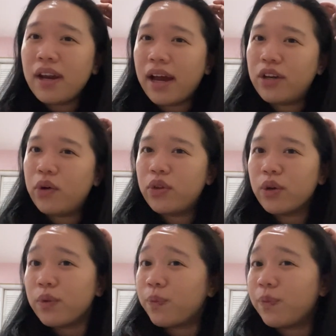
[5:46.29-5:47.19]
I know
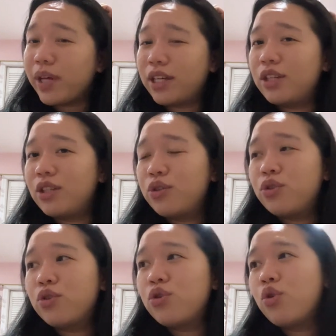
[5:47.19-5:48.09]
they're like
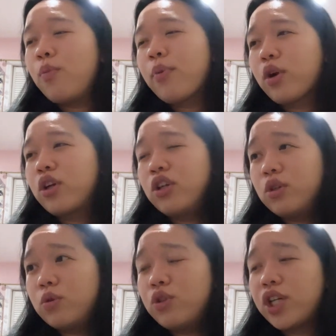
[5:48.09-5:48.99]
super
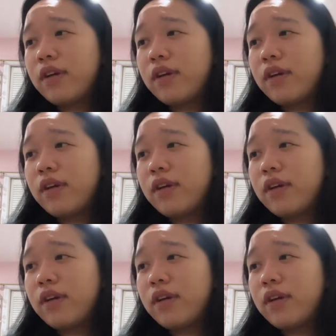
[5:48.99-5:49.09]
huge.